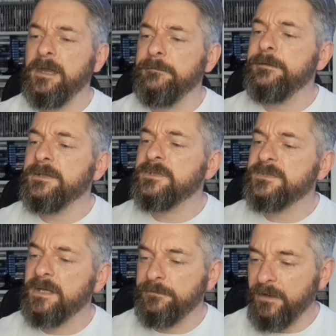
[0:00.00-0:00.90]

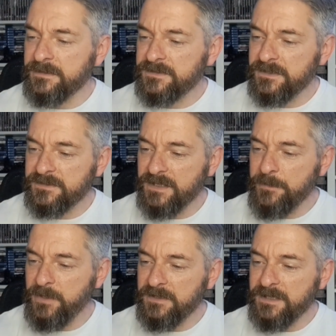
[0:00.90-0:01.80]
Features advanced
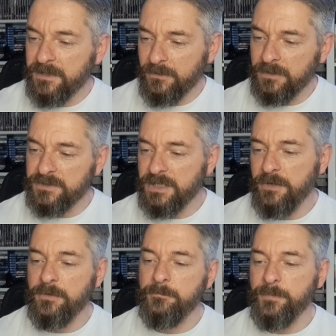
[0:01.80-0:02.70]
sniping technology
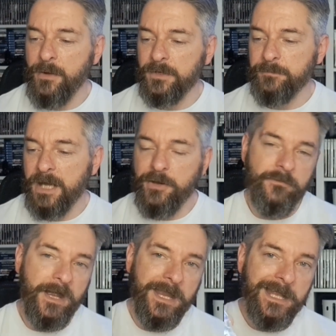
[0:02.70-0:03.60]
powered by
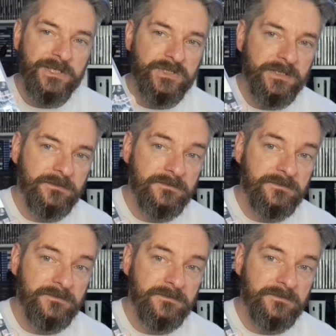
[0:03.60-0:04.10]
CryEngine.